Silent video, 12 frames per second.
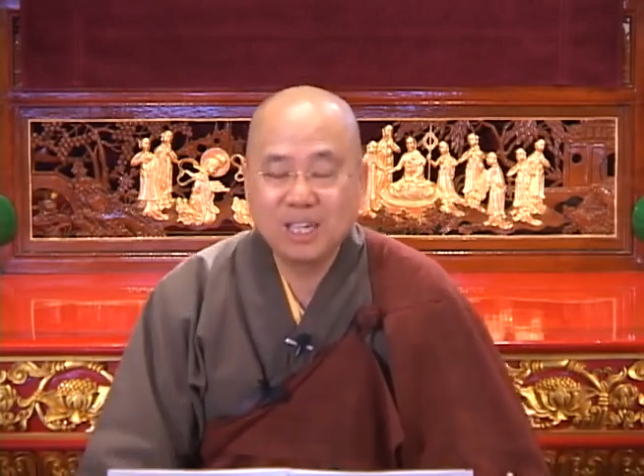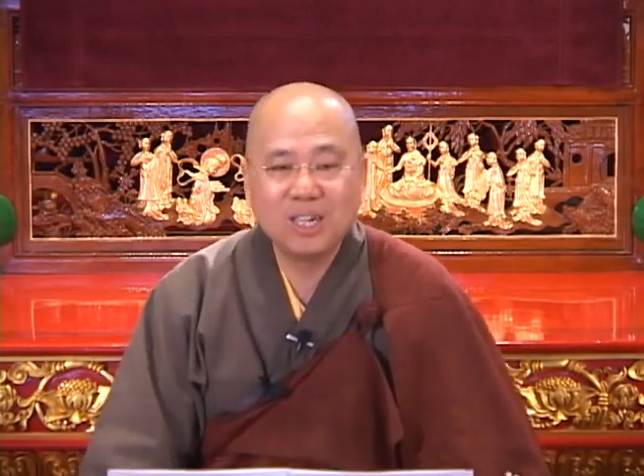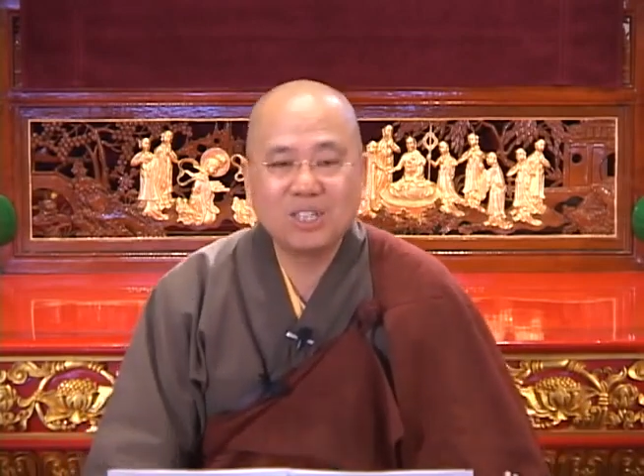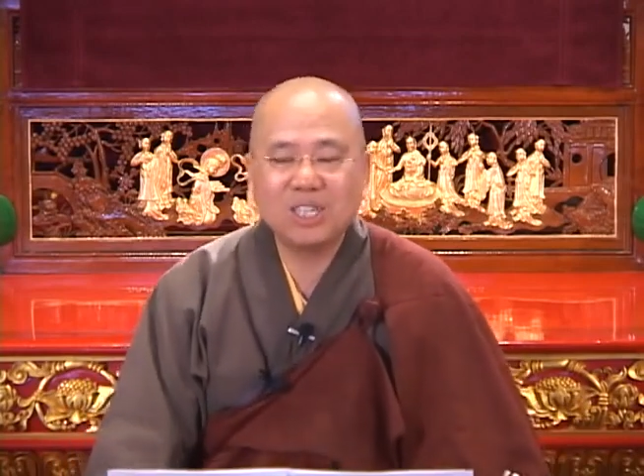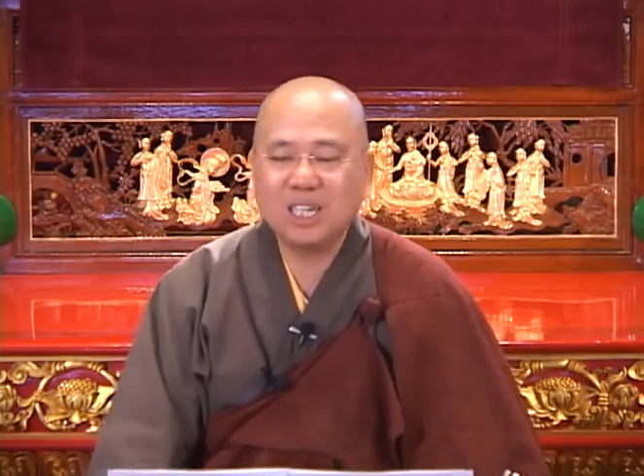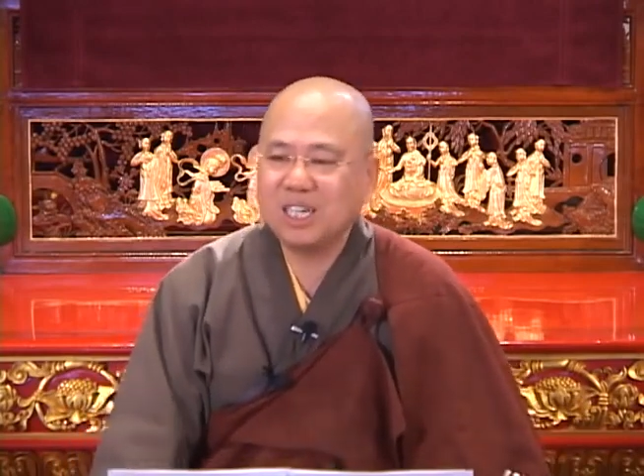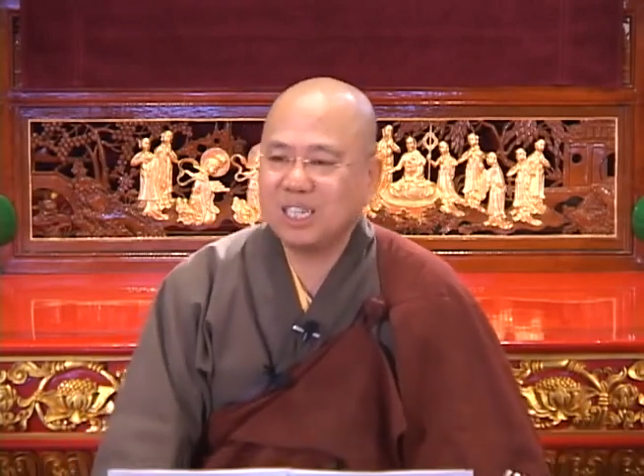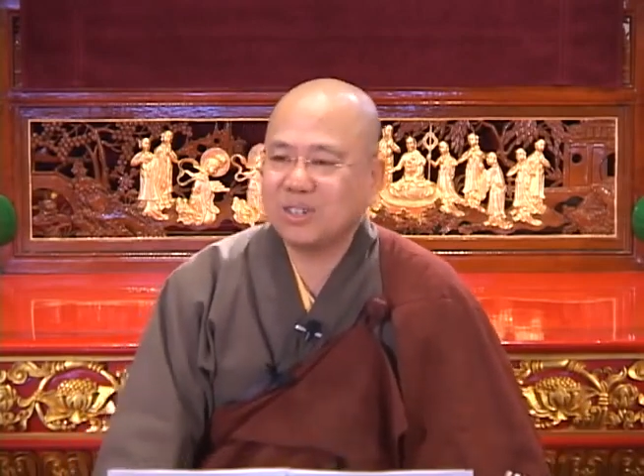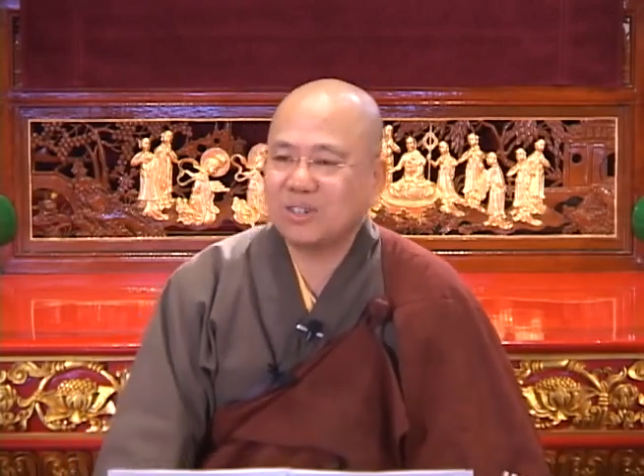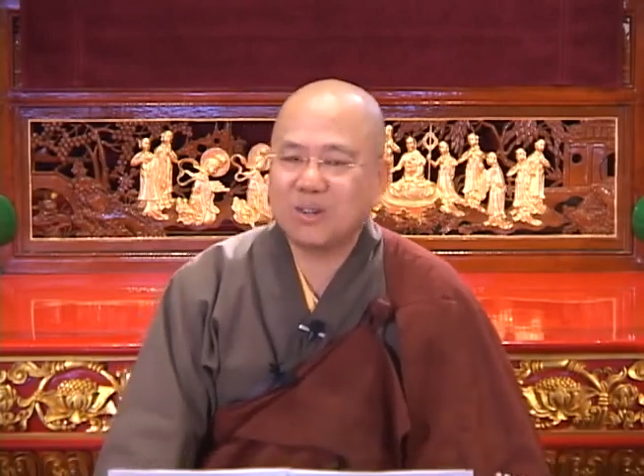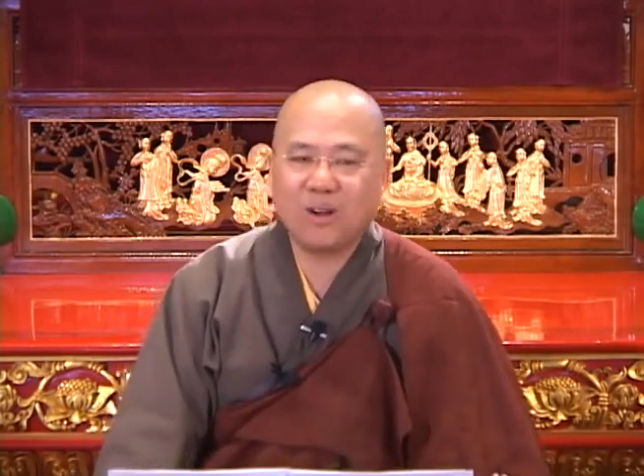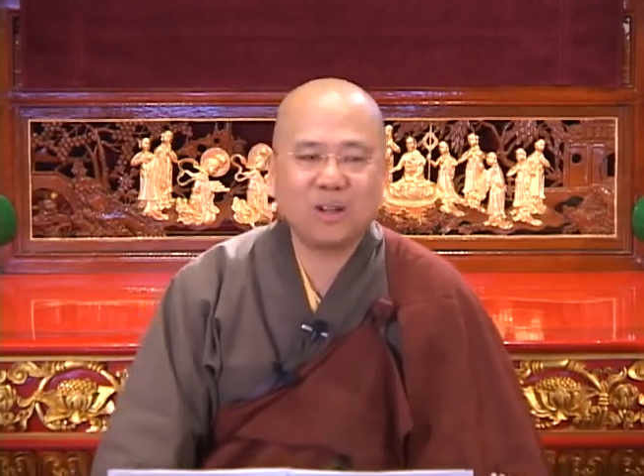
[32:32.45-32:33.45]
It's easy
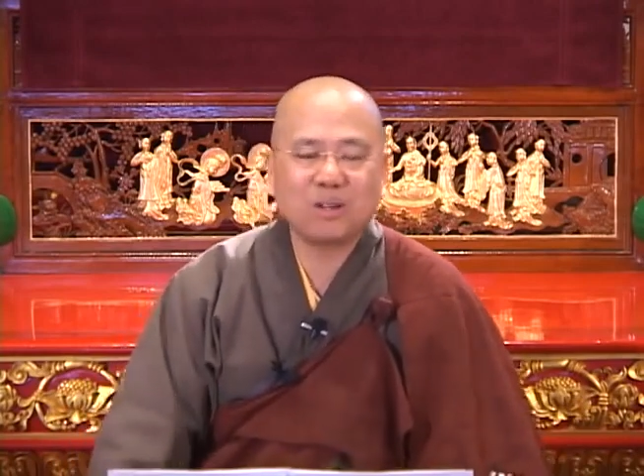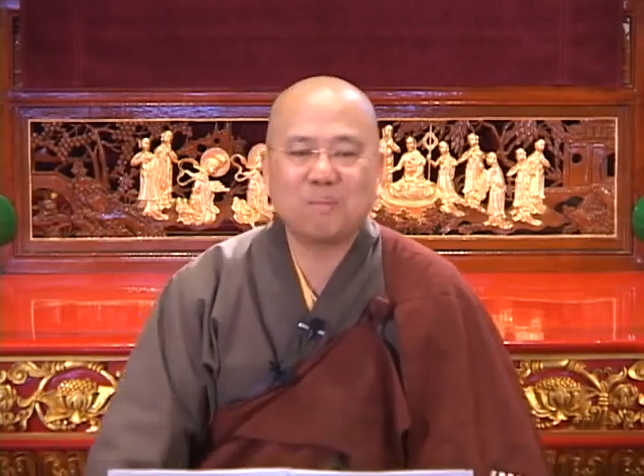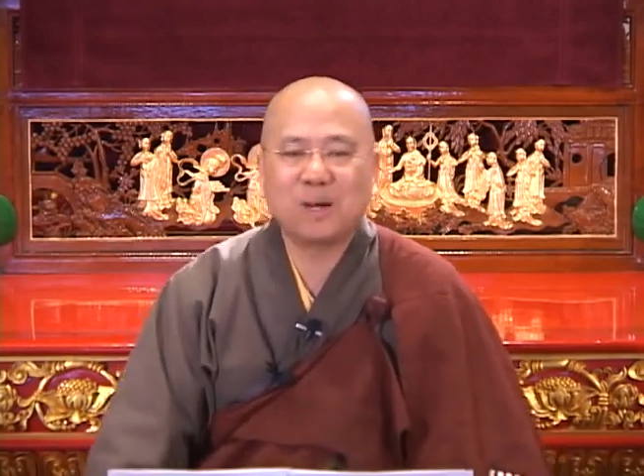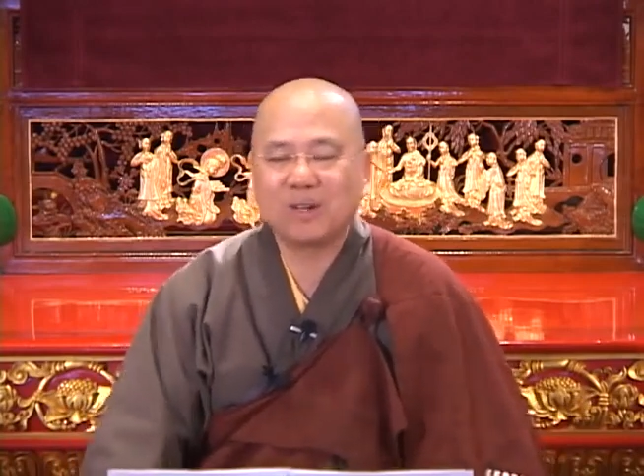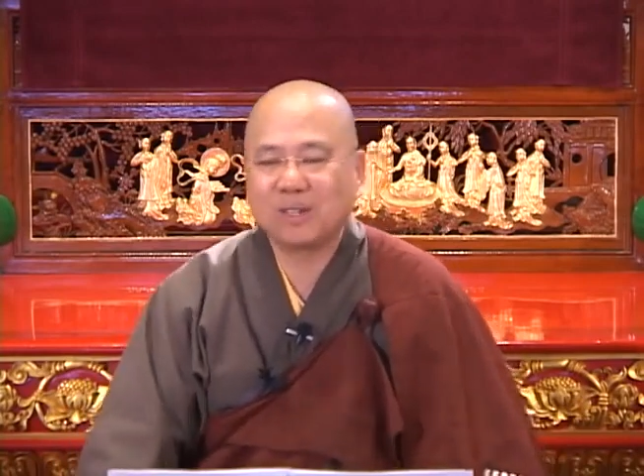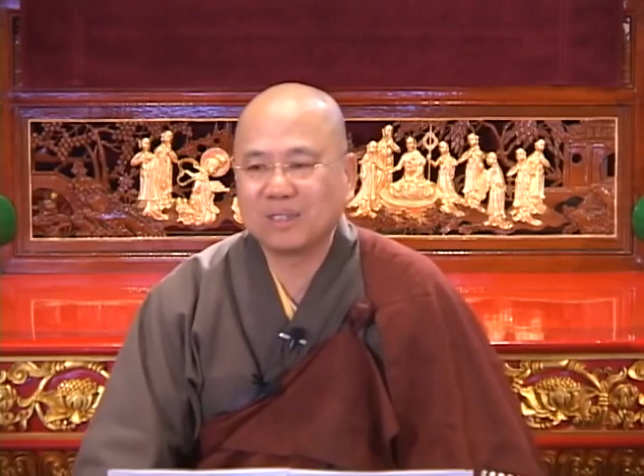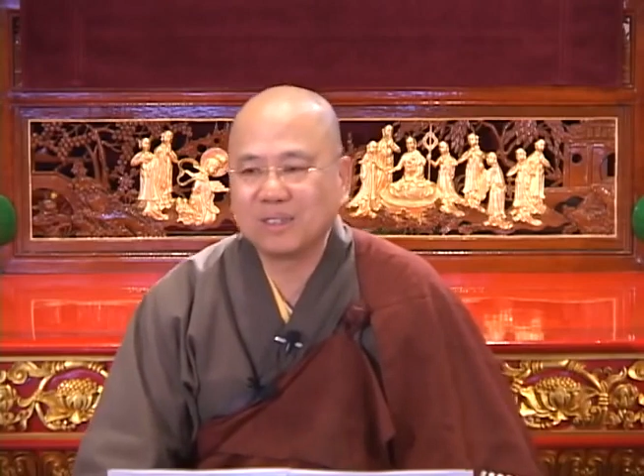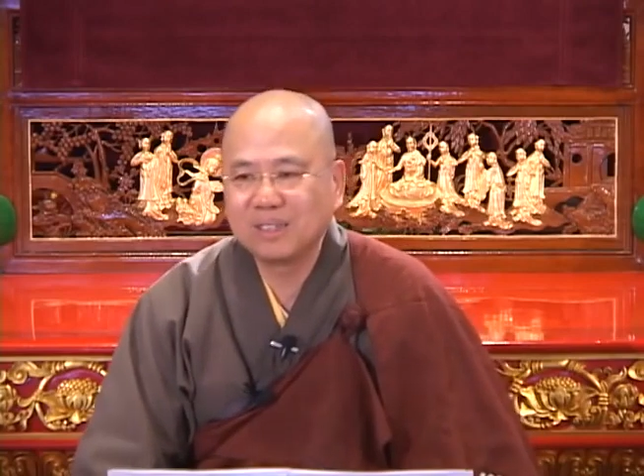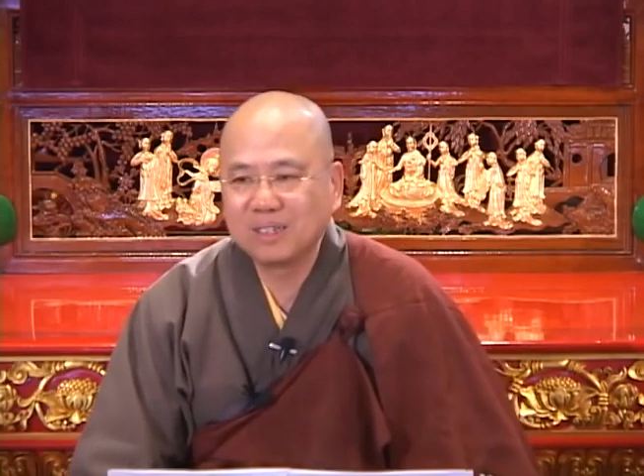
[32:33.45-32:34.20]
to talk about it.